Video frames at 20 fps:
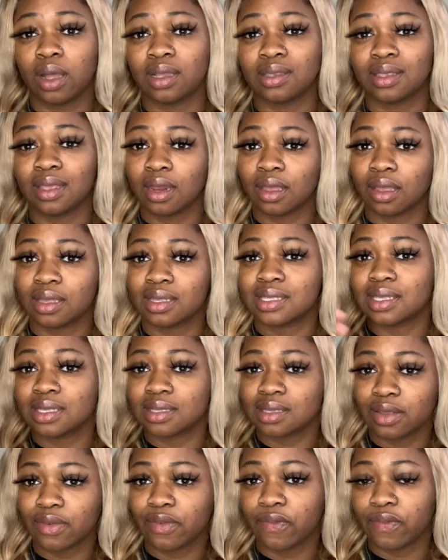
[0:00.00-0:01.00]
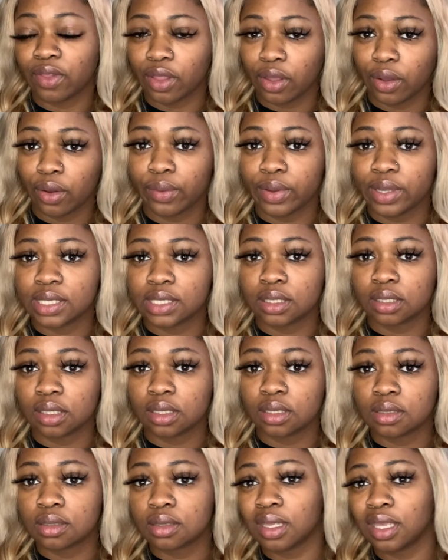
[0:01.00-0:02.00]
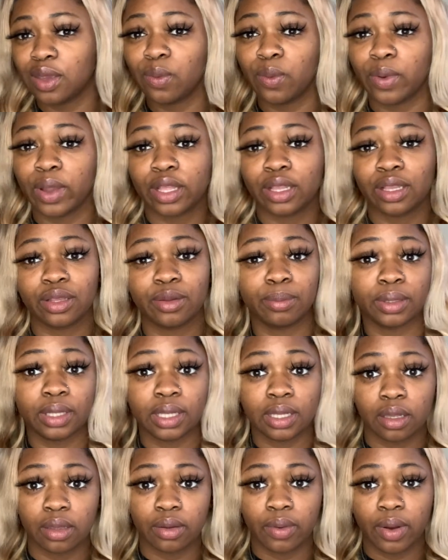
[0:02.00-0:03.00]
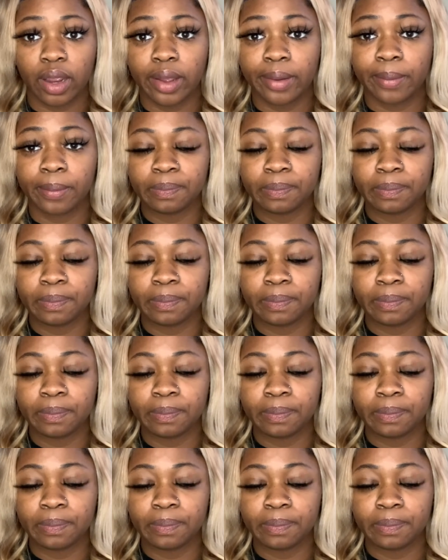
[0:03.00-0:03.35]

It's not a consistent flow, it's just irregular bleeding, right?